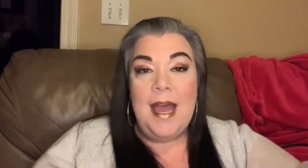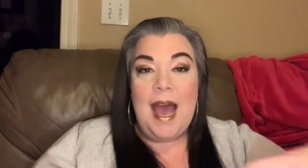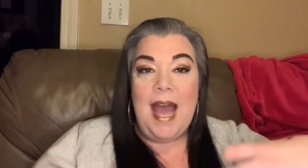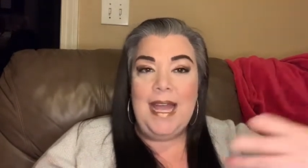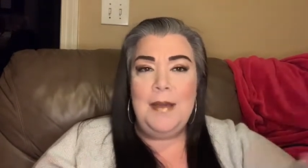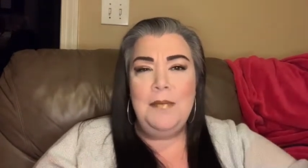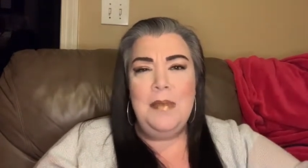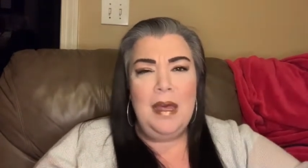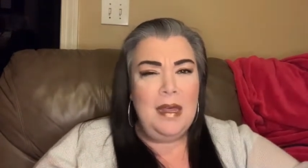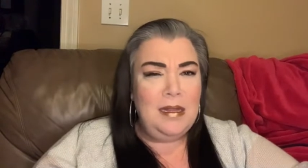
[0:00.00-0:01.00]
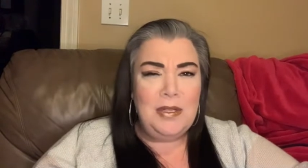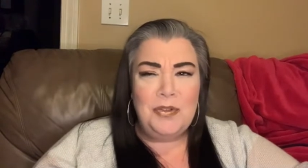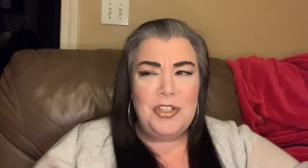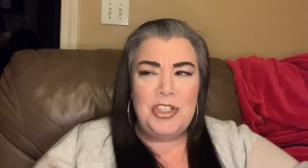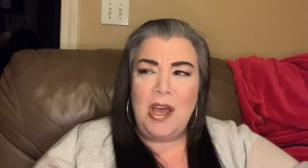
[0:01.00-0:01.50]
I am a
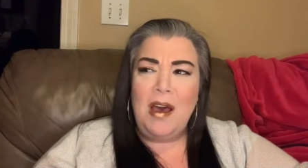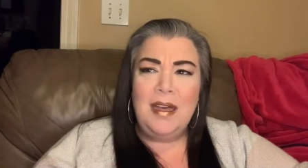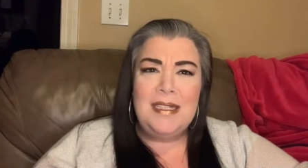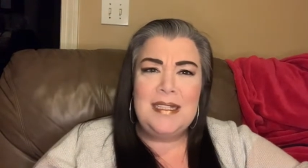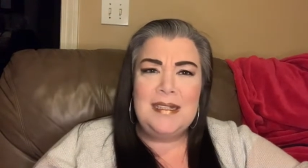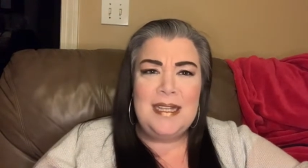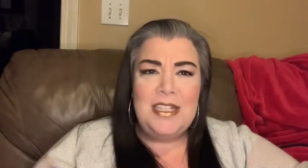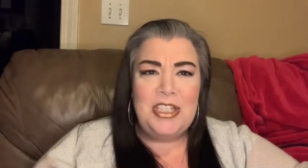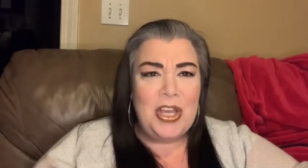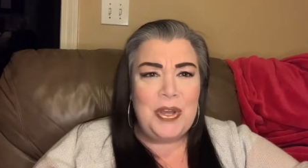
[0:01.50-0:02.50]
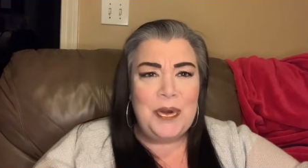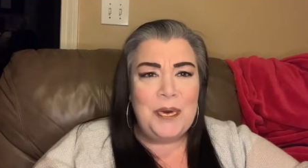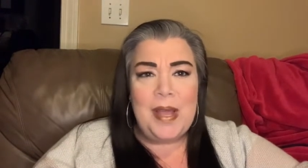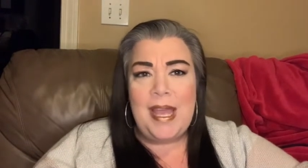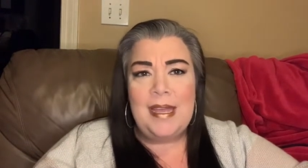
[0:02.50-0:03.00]
little shocked that
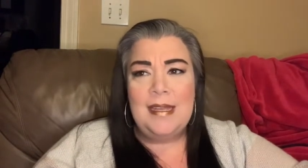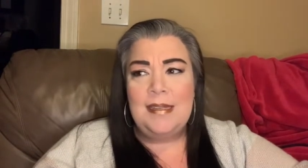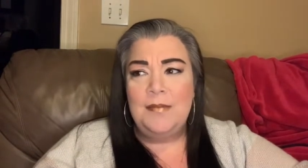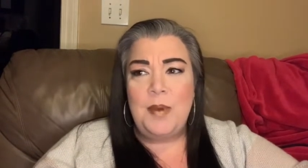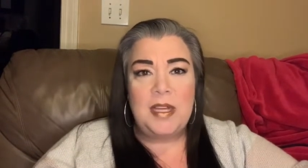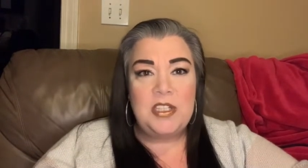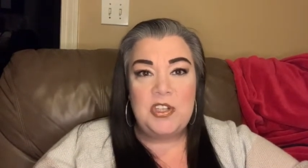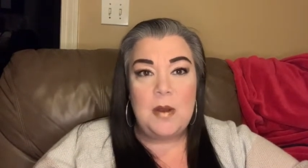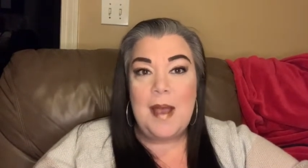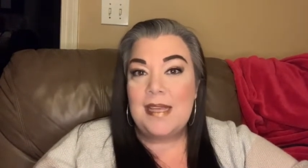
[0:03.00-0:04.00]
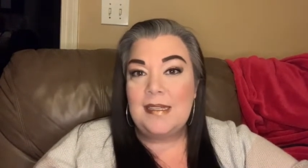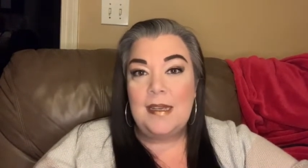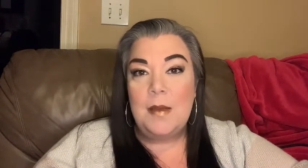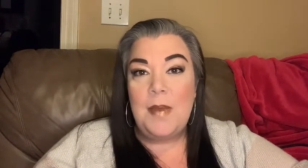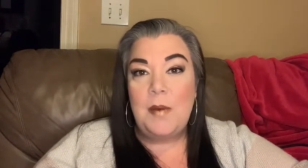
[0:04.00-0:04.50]
Joe and BoxyCharm
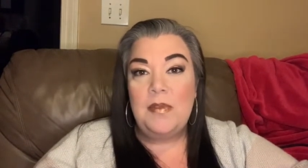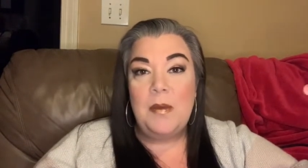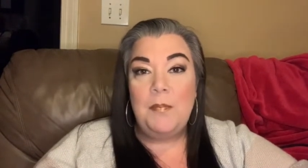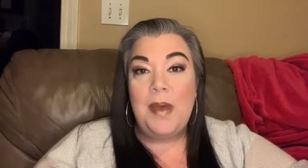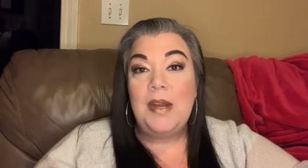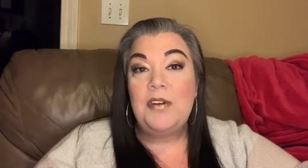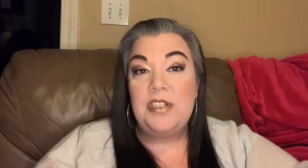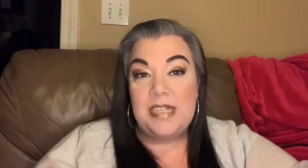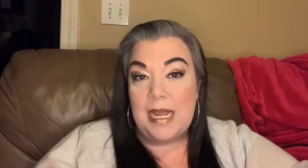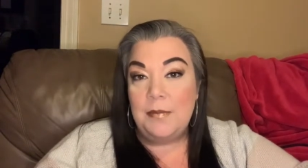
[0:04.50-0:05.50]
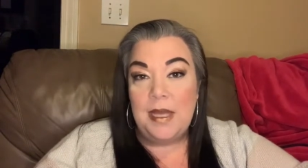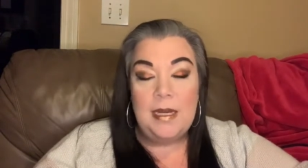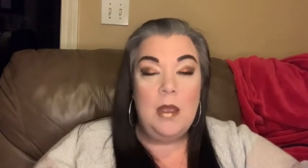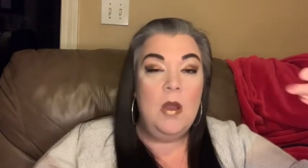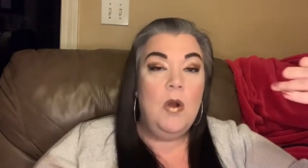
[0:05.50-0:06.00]
hasn't come out with a better
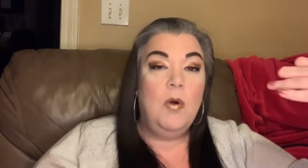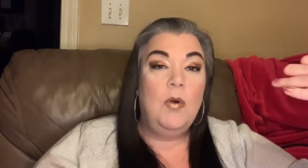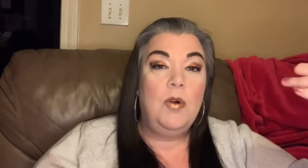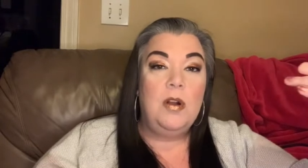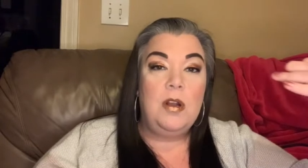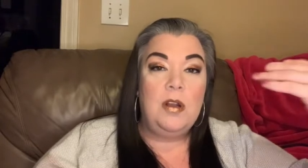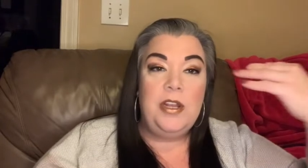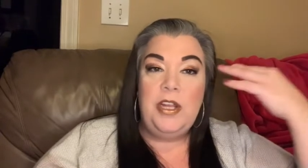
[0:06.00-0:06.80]
statement or,